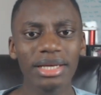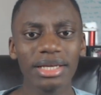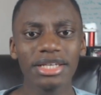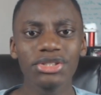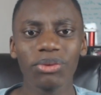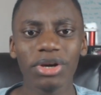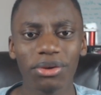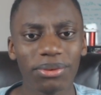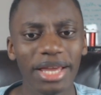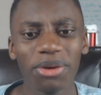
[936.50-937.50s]
He's doing
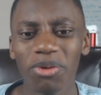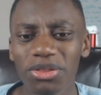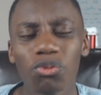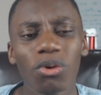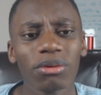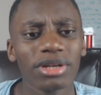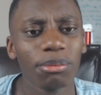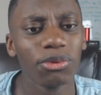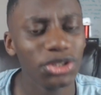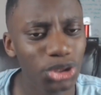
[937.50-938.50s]
great. Won the World
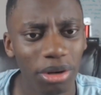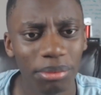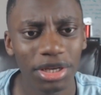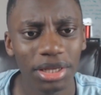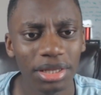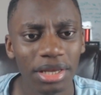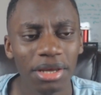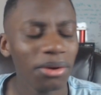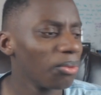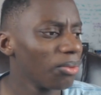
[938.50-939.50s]
Cup with Germany.
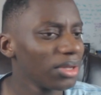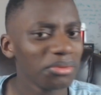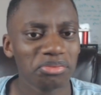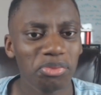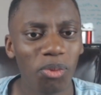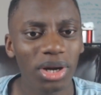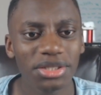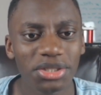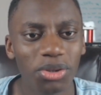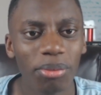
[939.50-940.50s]

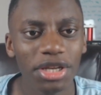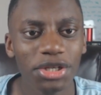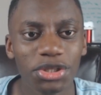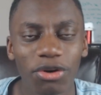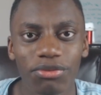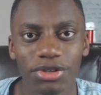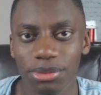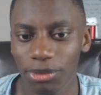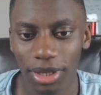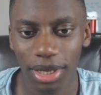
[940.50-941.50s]
Won so many
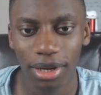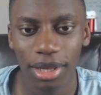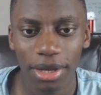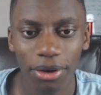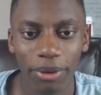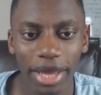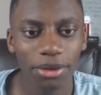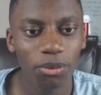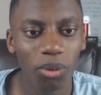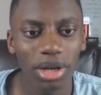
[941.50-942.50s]
trophies, Muller.
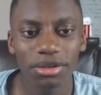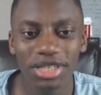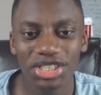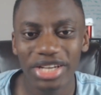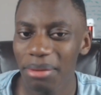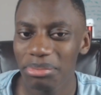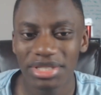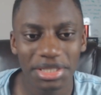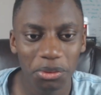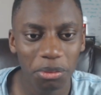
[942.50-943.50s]
Right? Won the
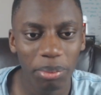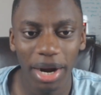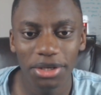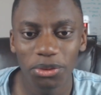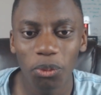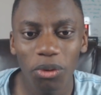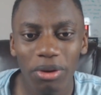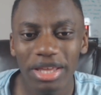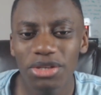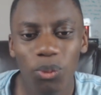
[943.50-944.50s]
Champions League with Bayern. The
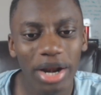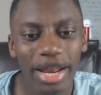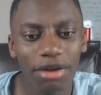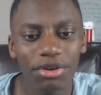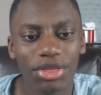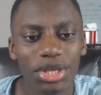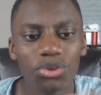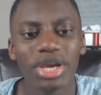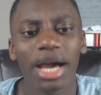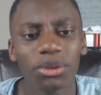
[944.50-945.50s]
world. He's won everything
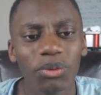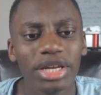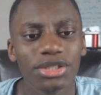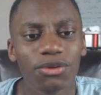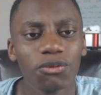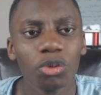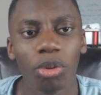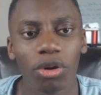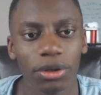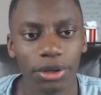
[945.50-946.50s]
you can win as a
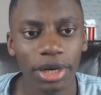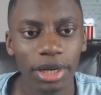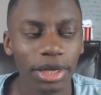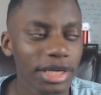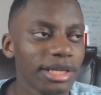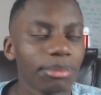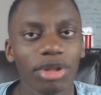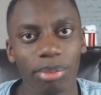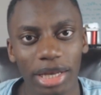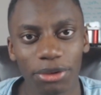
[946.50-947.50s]
footballer, except
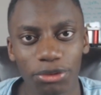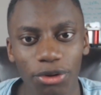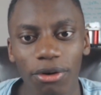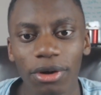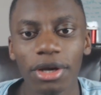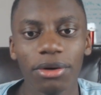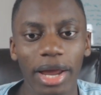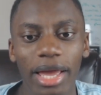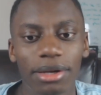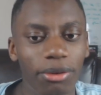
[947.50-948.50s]
the BALON d'Or,
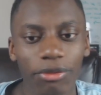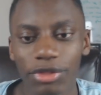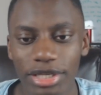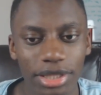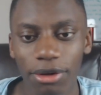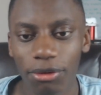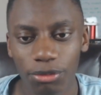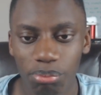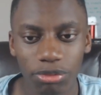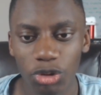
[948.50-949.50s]
right? And all these little
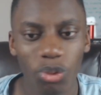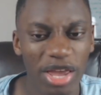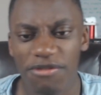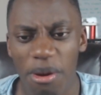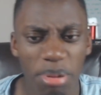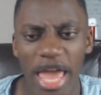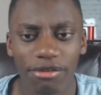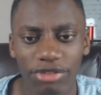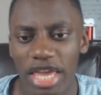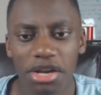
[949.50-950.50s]
UEFA Play
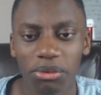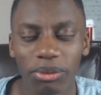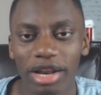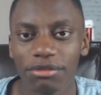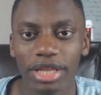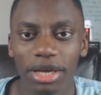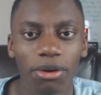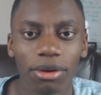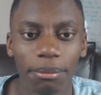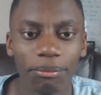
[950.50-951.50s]
of the Year, or whatever they
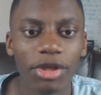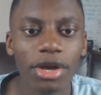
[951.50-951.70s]
call them,